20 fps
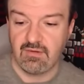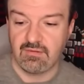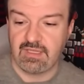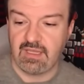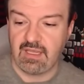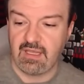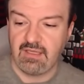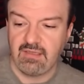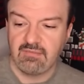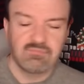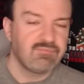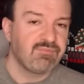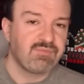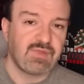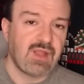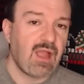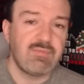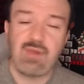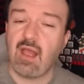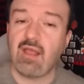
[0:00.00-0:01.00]
Okay?
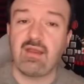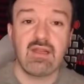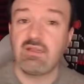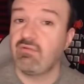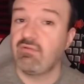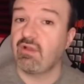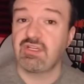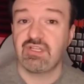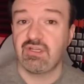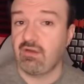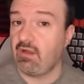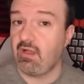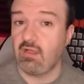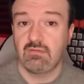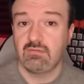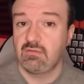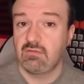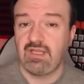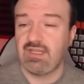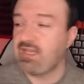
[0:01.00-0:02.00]
I'm not in any rush at
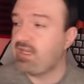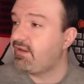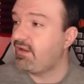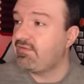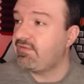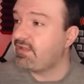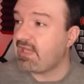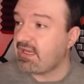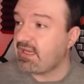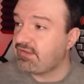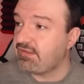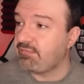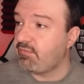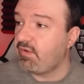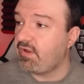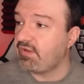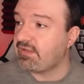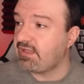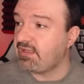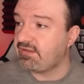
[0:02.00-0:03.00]
all. If it takes
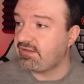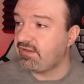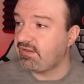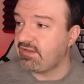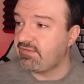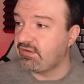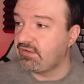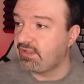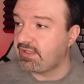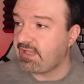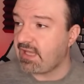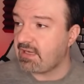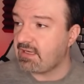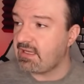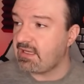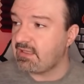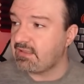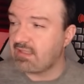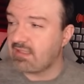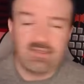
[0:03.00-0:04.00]
them a month to even look
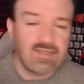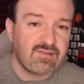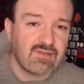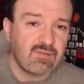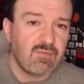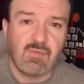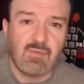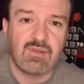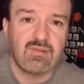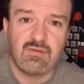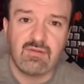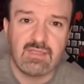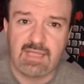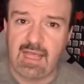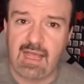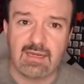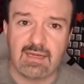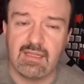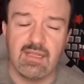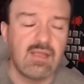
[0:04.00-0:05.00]
at it, it takes them a month to
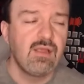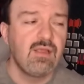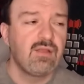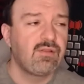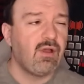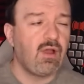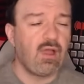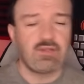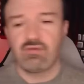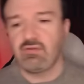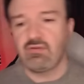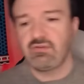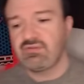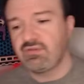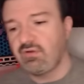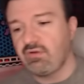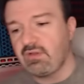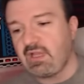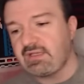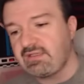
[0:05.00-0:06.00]
look at it. The, I told
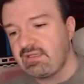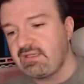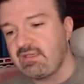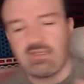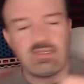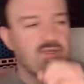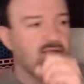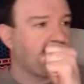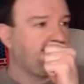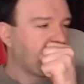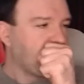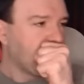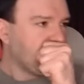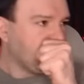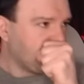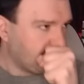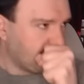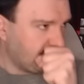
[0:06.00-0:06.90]
you the whole idea here.